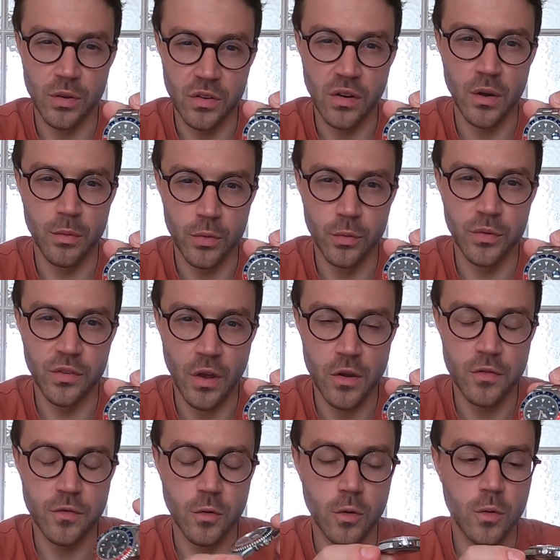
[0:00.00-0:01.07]
which I would always
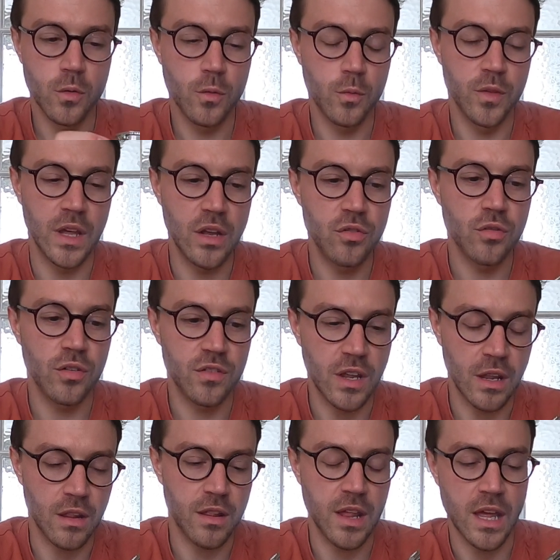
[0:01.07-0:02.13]
go for. The
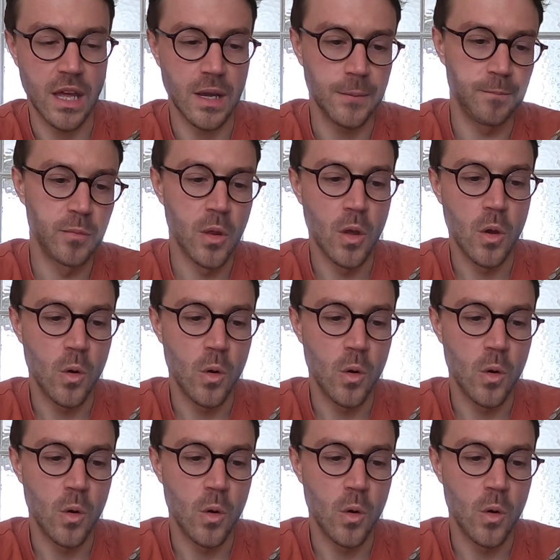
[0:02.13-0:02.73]
interesting thing